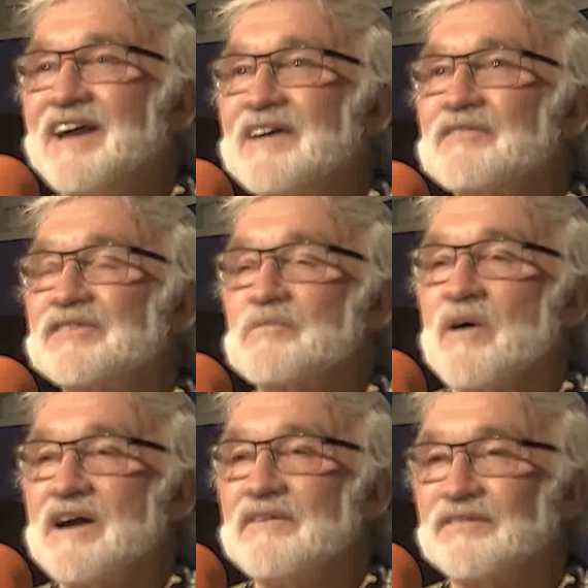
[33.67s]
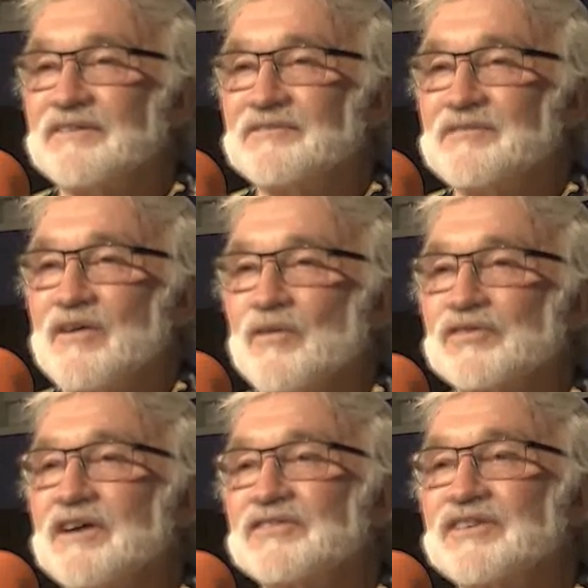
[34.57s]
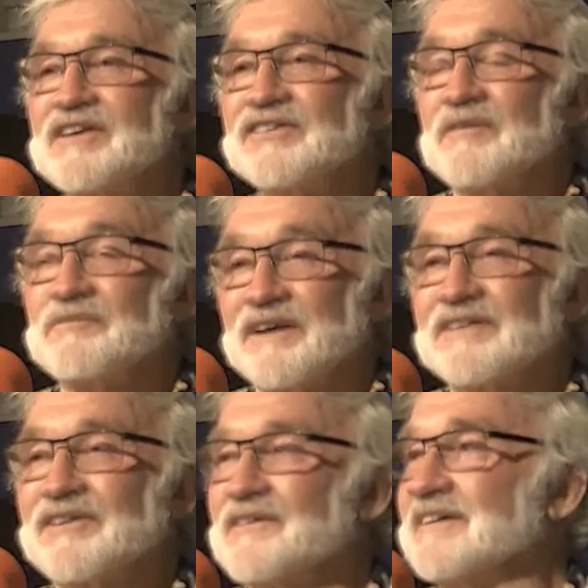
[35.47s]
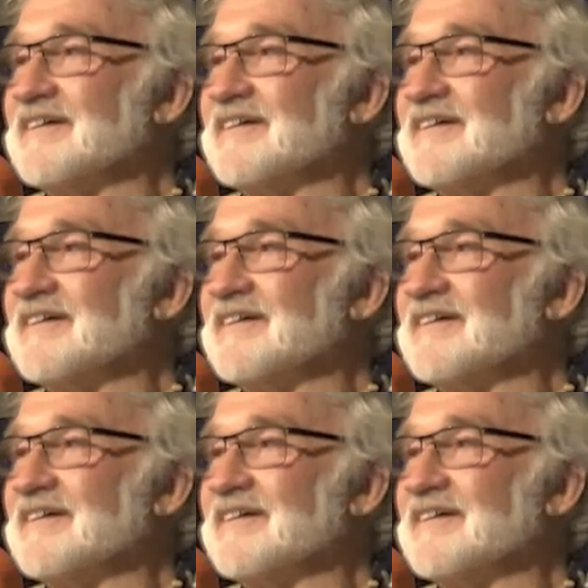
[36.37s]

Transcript: Kay, give us a wave. Oh, say, say something.